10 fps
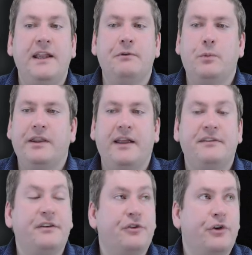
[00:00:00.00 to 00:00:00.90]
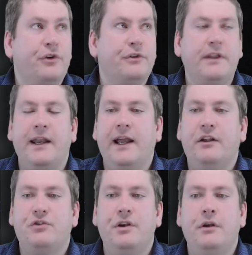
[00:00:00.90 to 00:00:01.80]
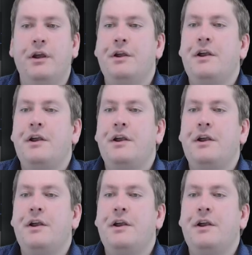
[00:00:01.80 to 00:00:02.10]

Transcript: even when that's internal, that action,